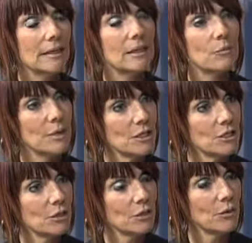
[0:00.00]
uh,
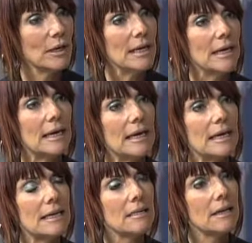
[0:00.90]
ratio.
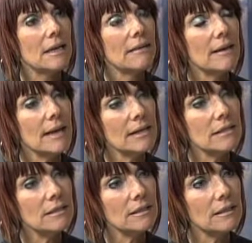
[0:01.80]
And on
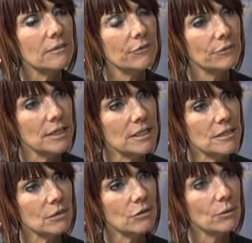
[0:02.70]
that uh,
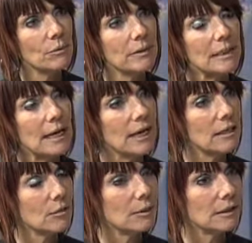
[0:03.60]
front, they're only
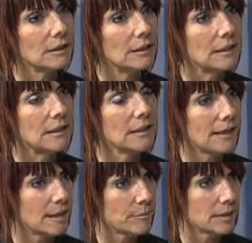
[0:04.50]
adequately
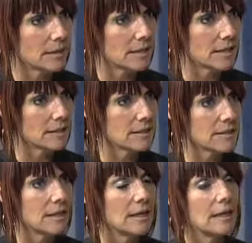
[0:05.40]
capitalized
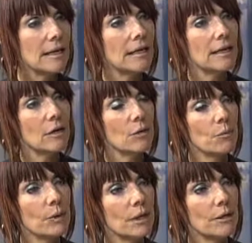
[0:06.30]
uh,
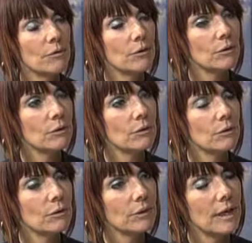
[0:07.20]
where their,
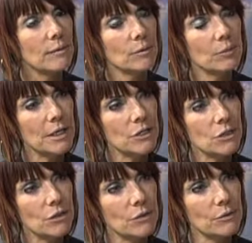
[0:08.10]
their capital
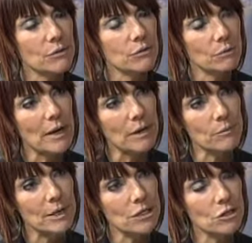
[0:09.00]
ratios or the RAC
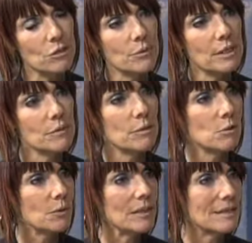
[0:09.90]
ratio is
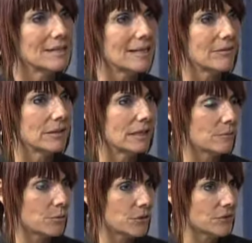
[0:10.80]
between 7 and
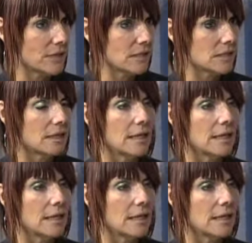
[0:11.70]
8 percent.